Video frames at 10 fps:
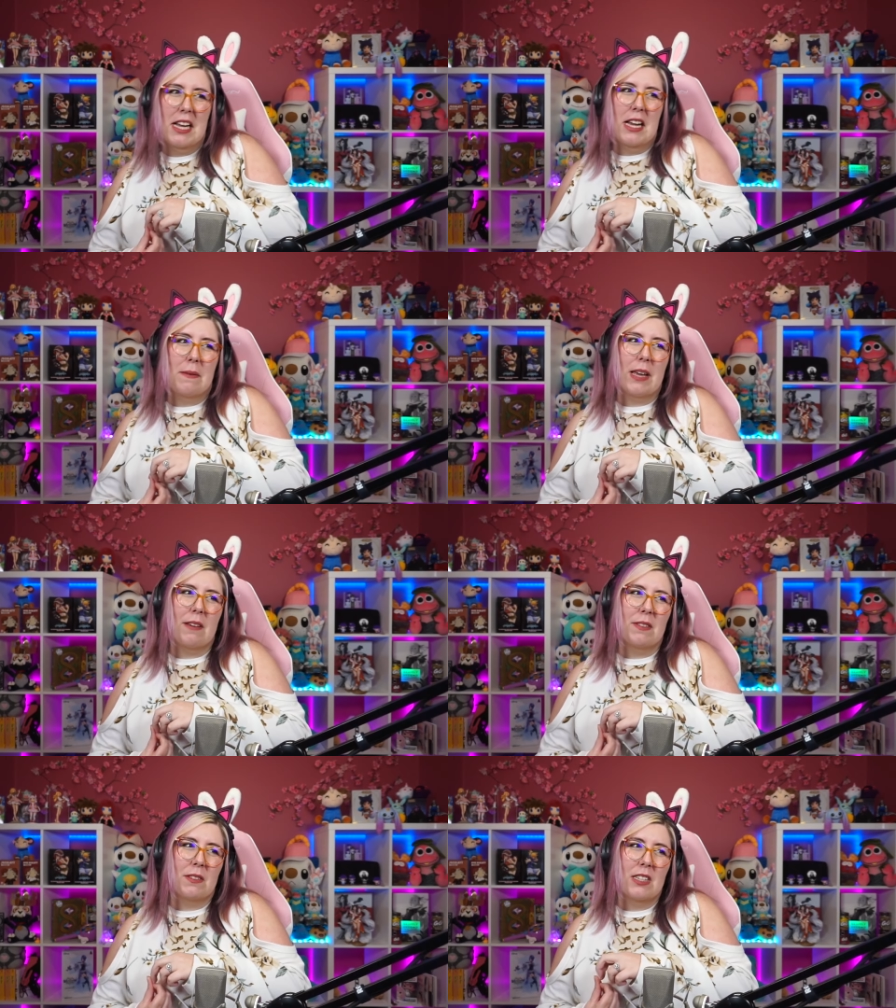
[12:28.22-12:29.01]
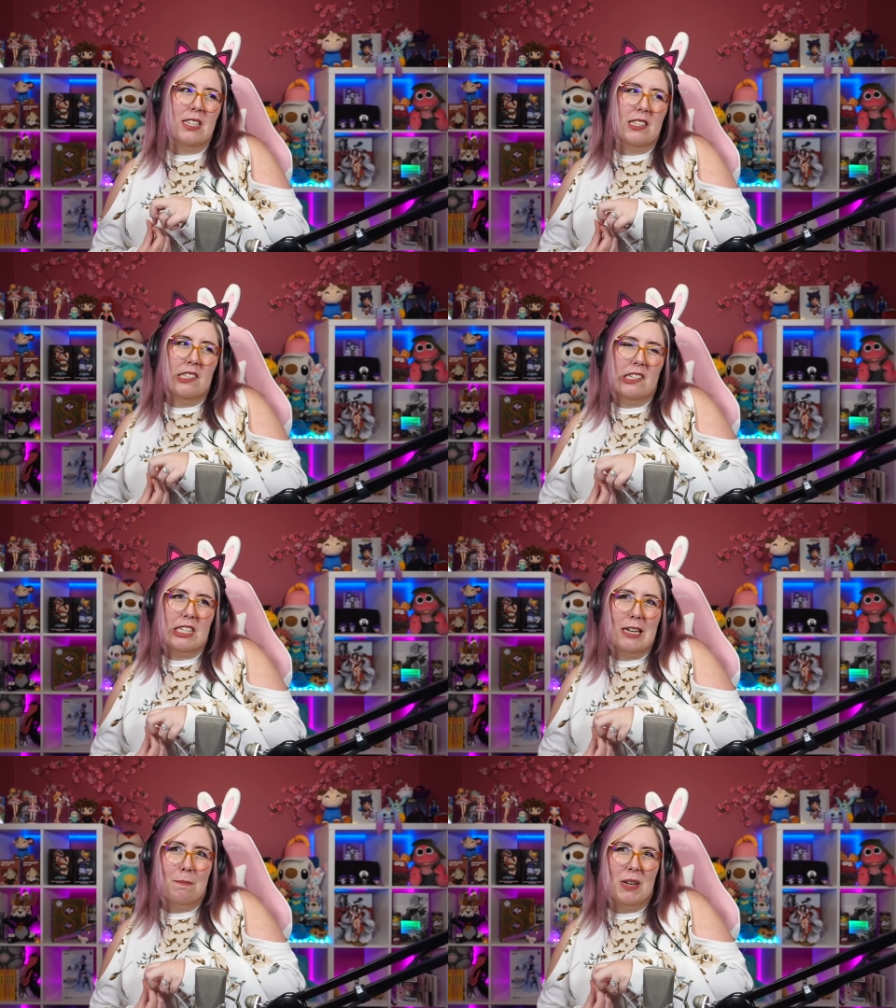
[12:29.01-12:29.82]
We haven't really
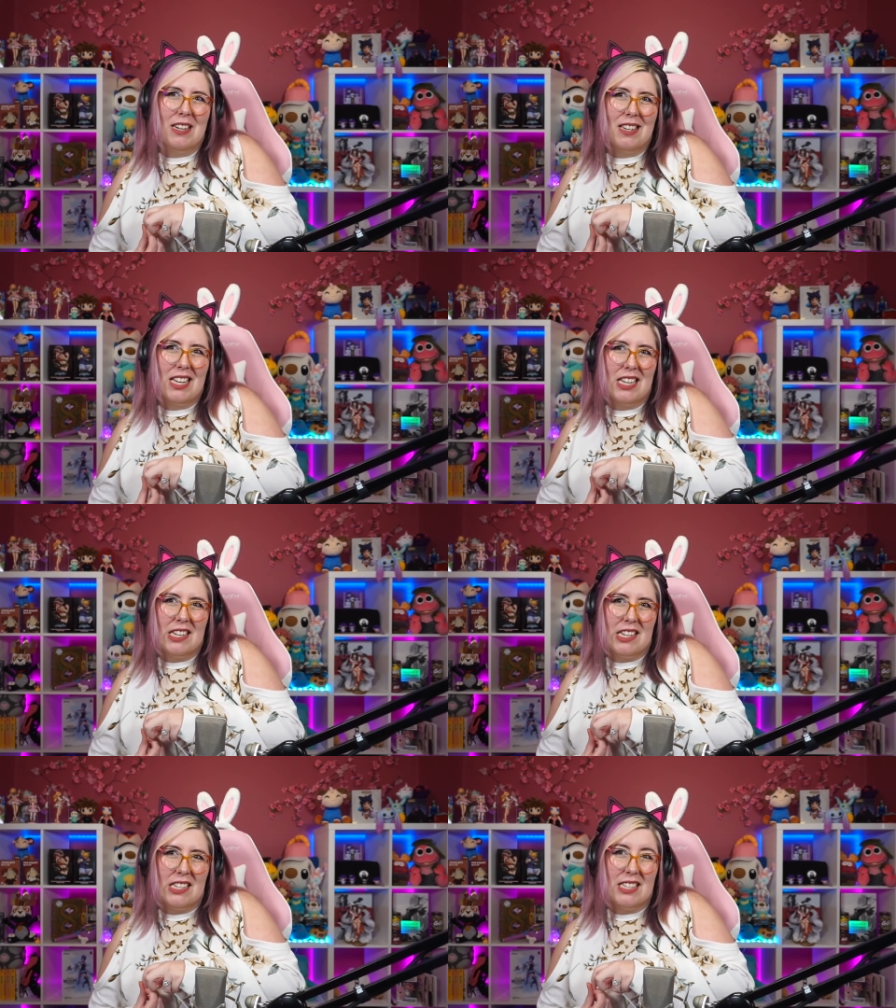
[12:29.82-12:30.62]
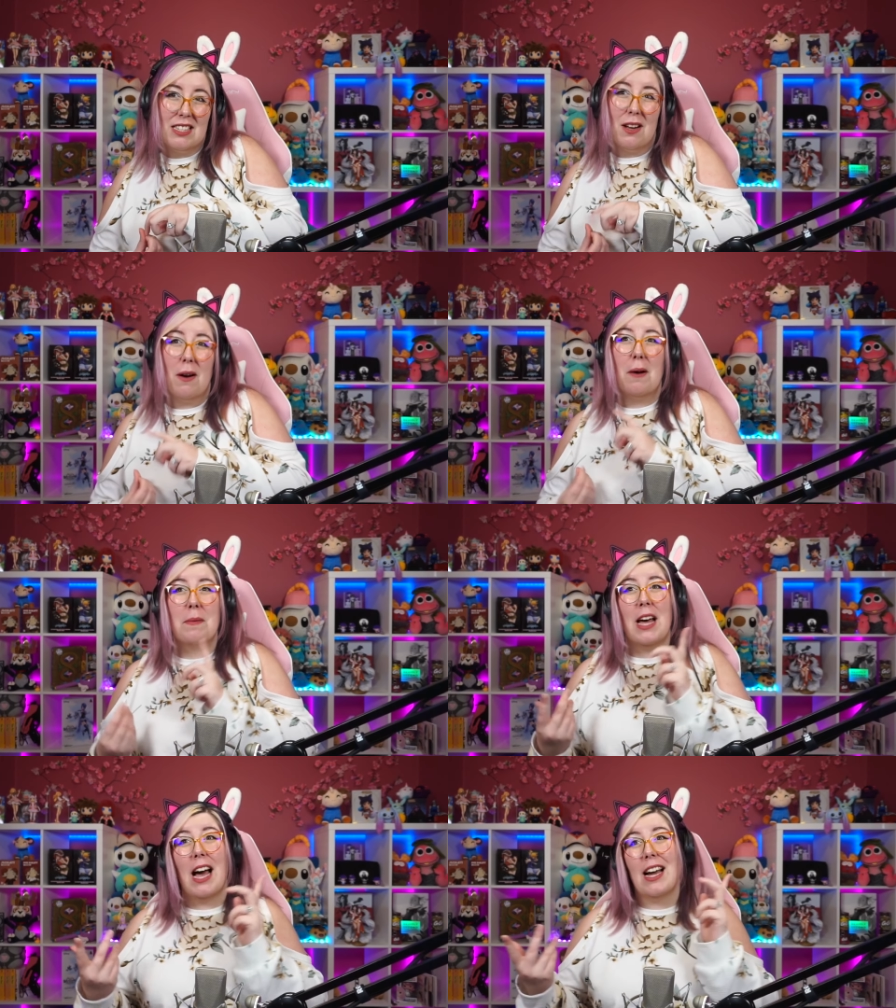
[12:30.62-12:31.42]
talked about it yet, so I'm
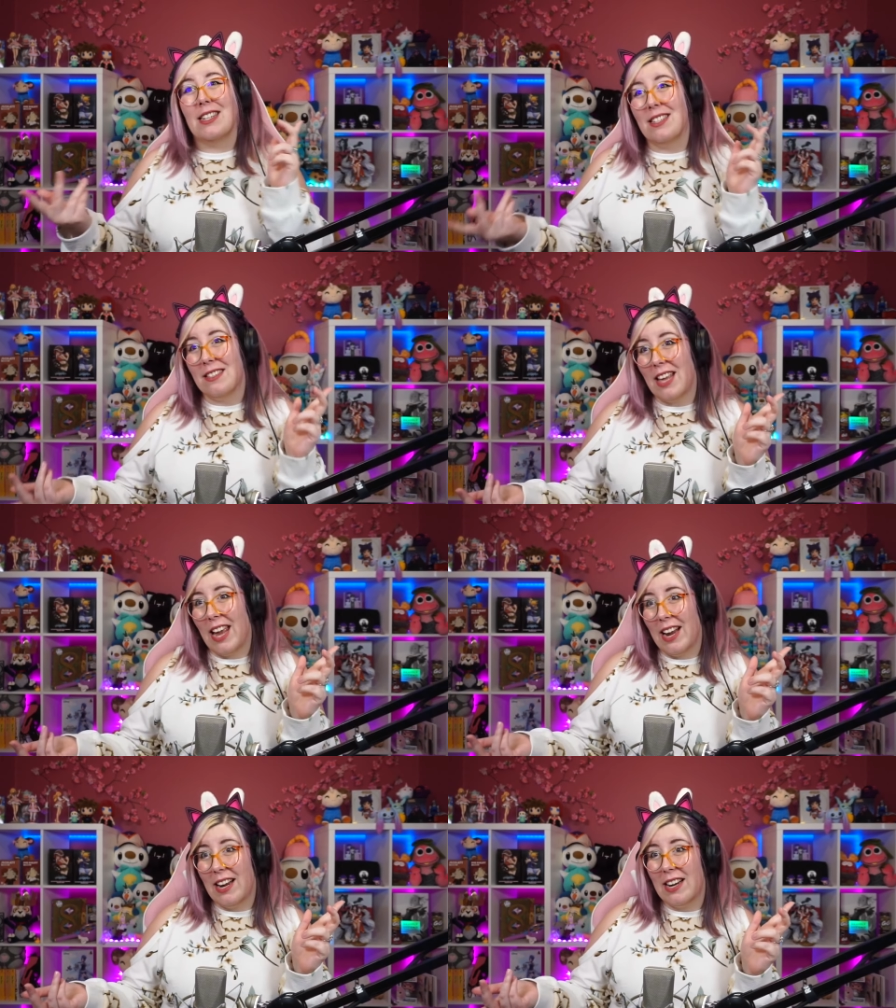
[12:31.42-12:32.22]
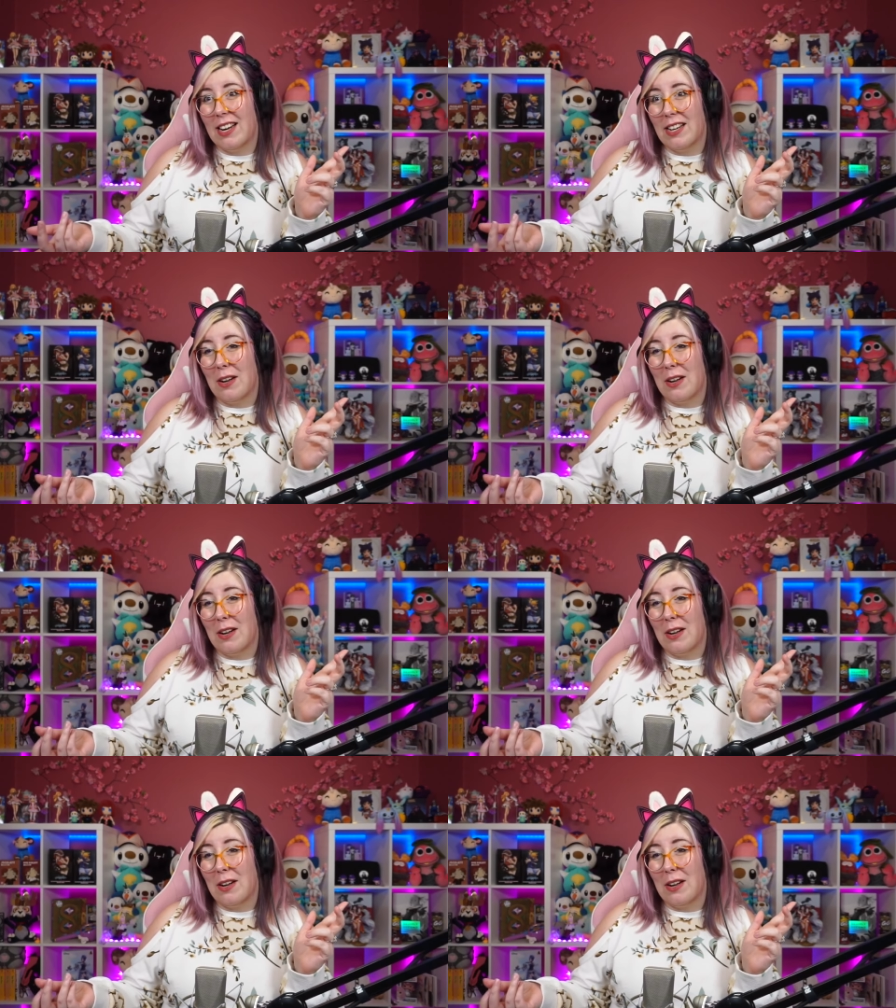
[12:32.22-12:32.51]
kind of scared.